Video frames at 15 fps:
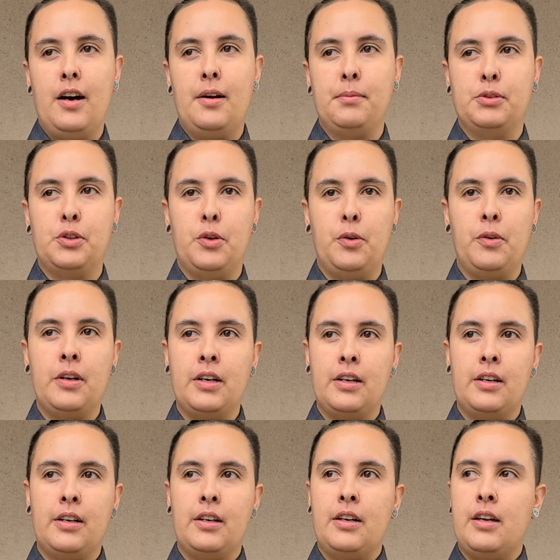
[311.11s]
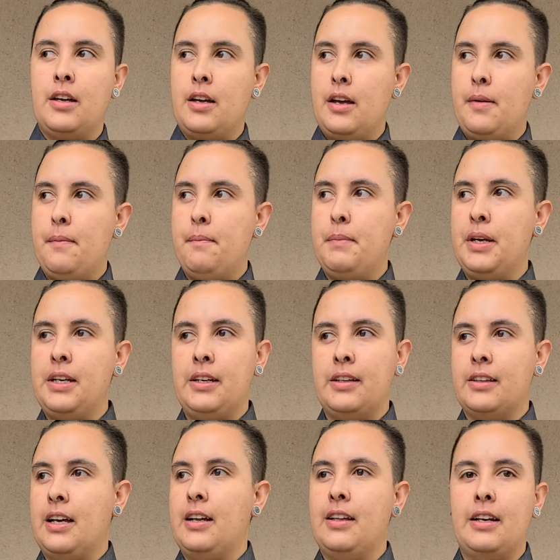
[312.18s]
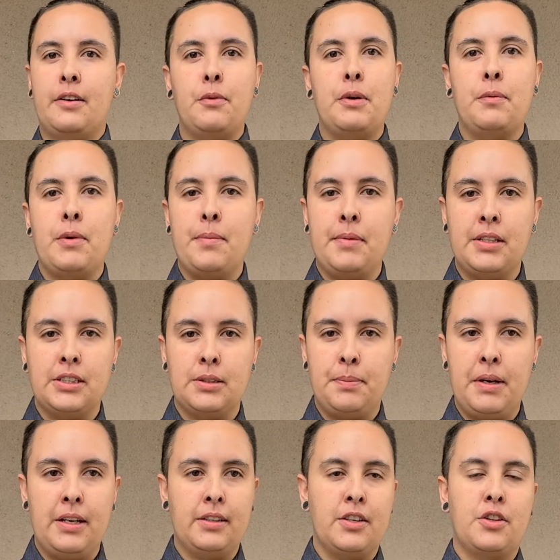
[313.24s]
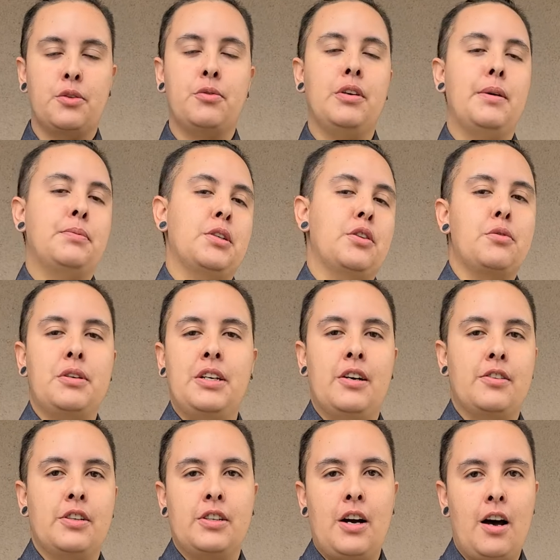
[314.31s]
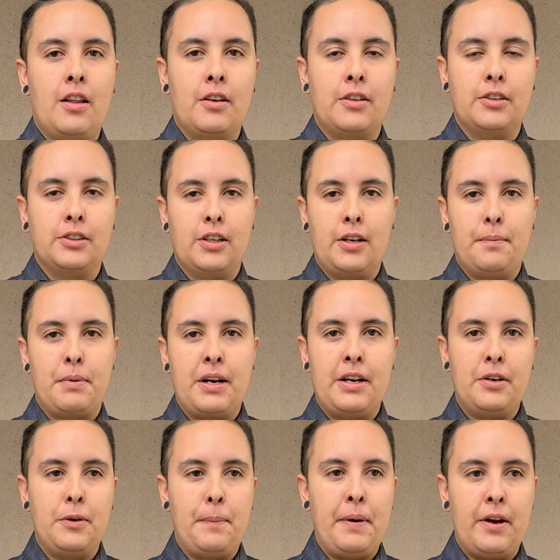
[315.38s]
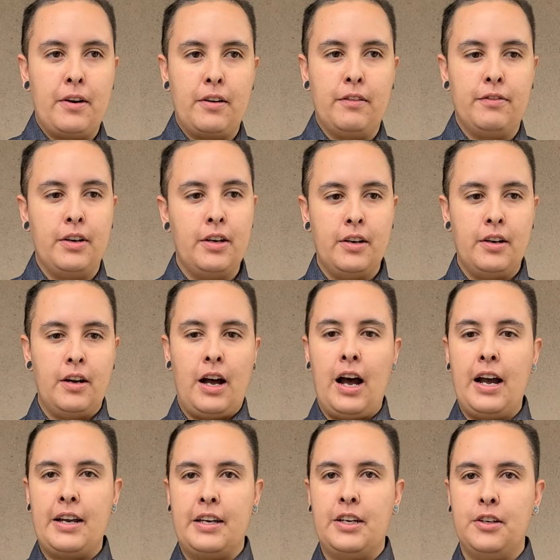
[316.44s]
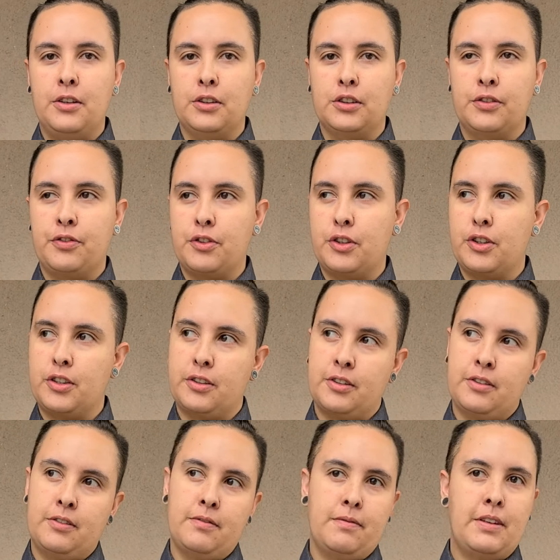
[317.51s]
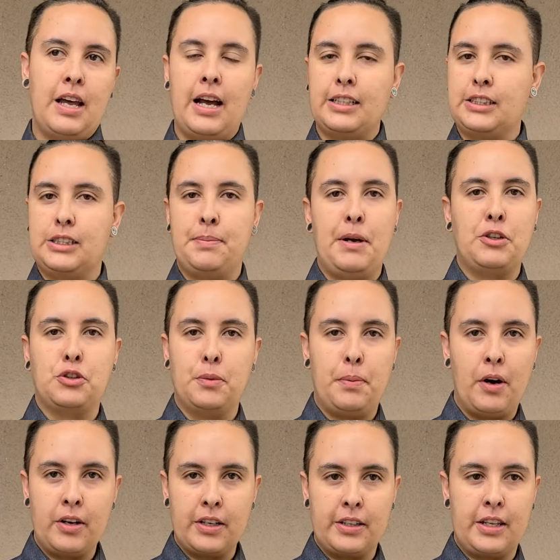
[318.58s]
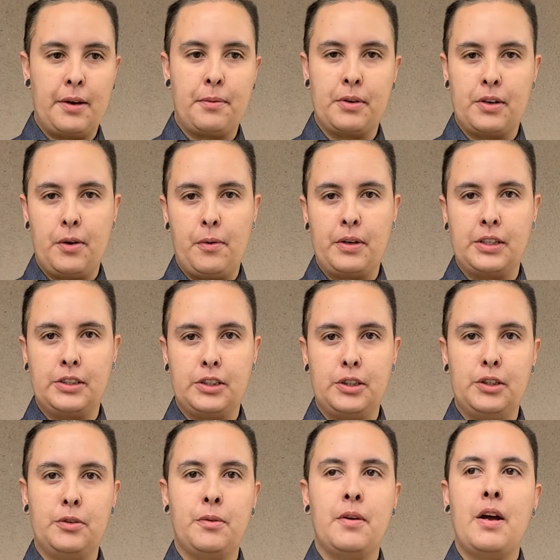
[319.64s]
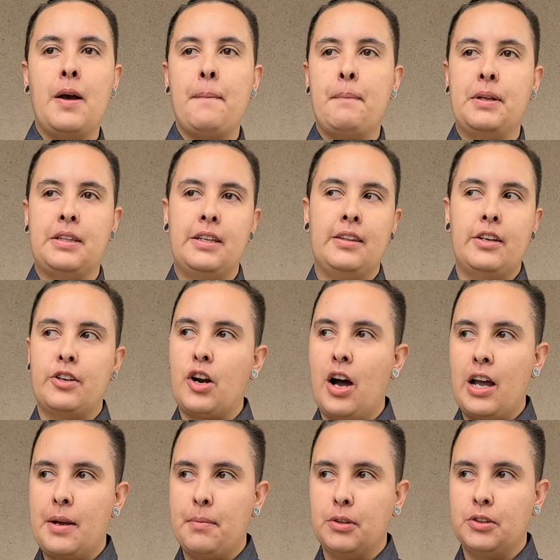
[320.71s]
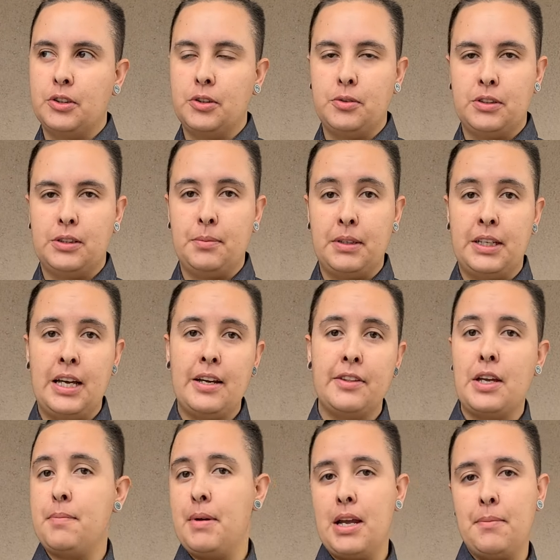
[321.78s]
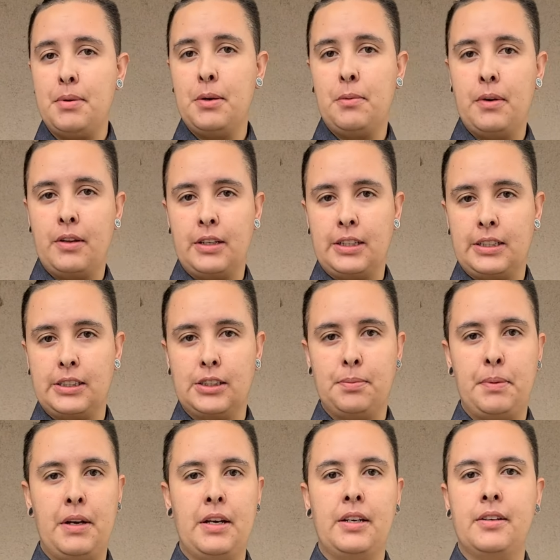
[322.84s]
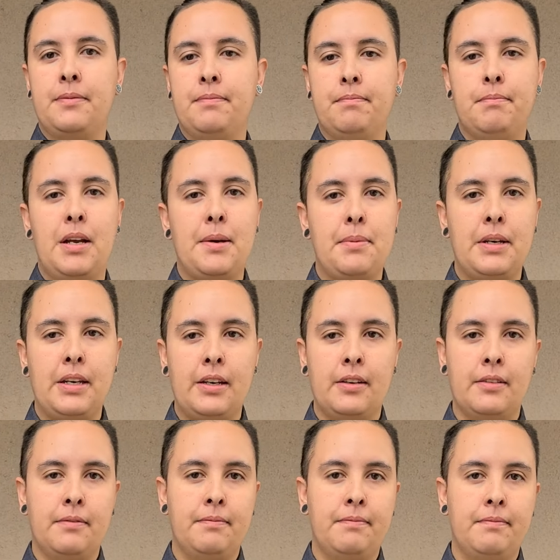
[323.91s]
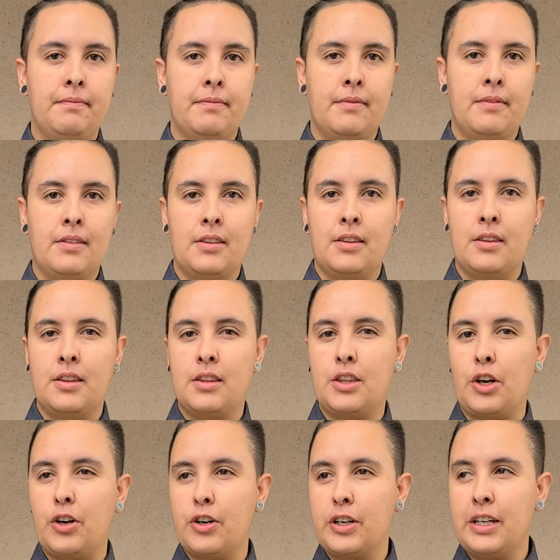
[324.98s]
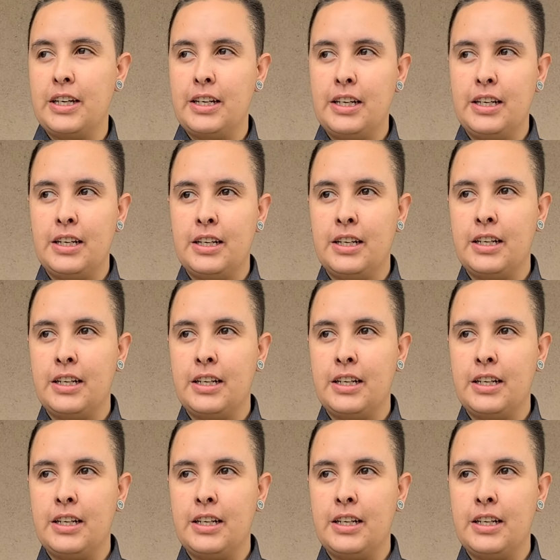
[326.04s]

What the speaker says: So meaning that, like, when women spend up to $300 on a brand new pair of high heels for that special party they were going to, but then they're not able to use them again, they may be willing to spend maybe $30